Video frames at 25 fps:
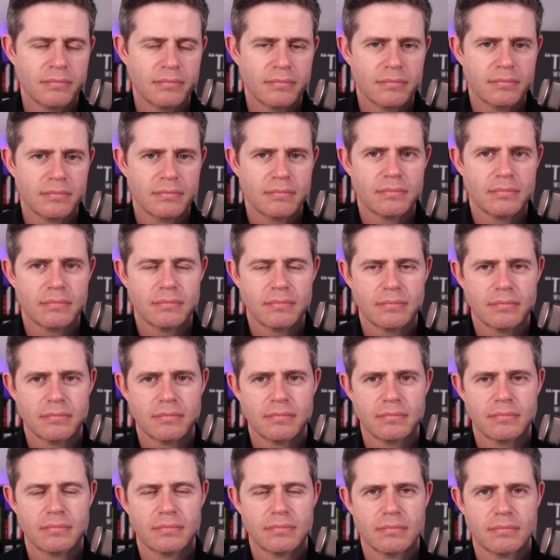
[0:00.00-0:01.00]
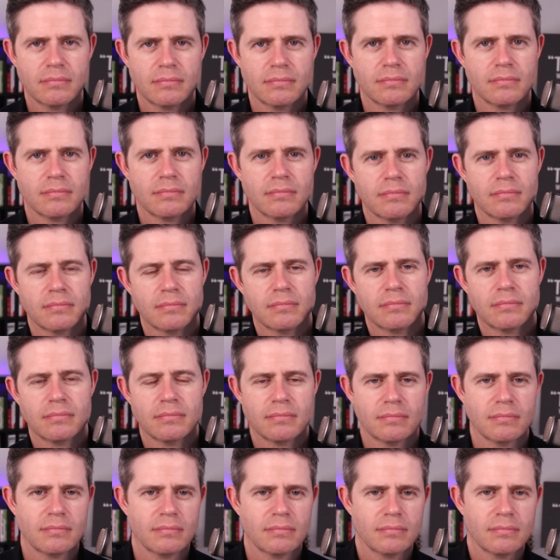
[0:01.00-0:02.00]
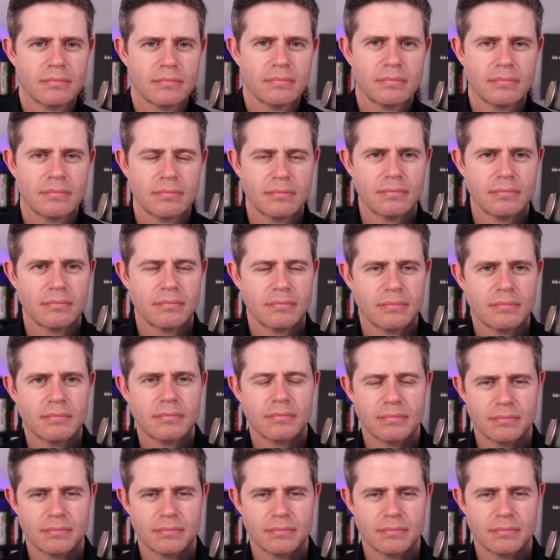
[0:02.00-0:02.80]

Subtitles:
This person isn't speaking.